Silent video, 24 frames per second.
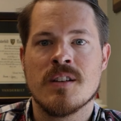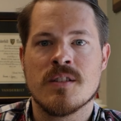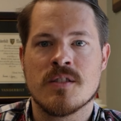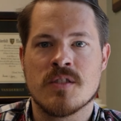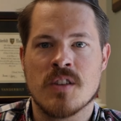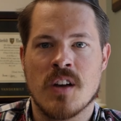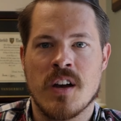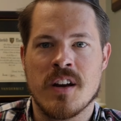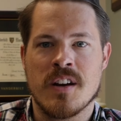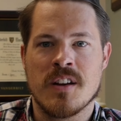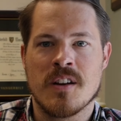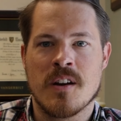
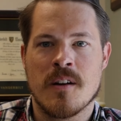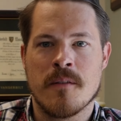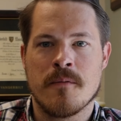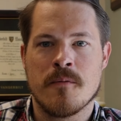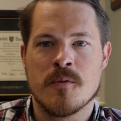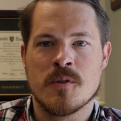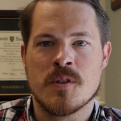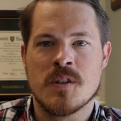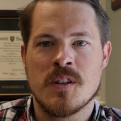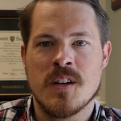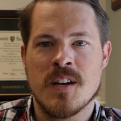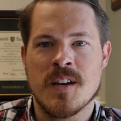signing off
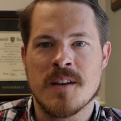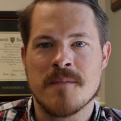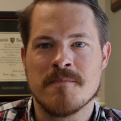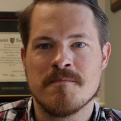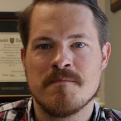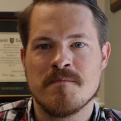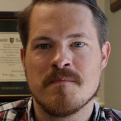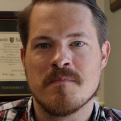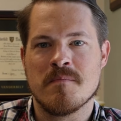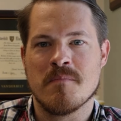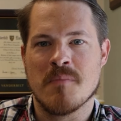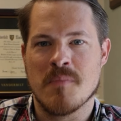for today.
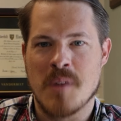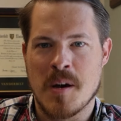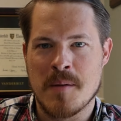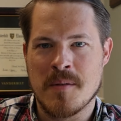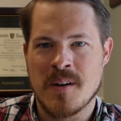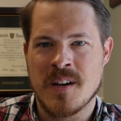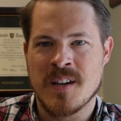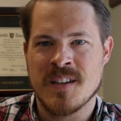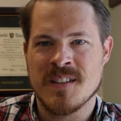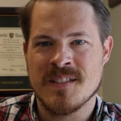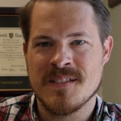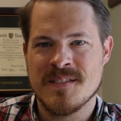
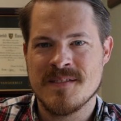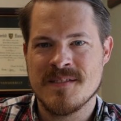Bye-bye.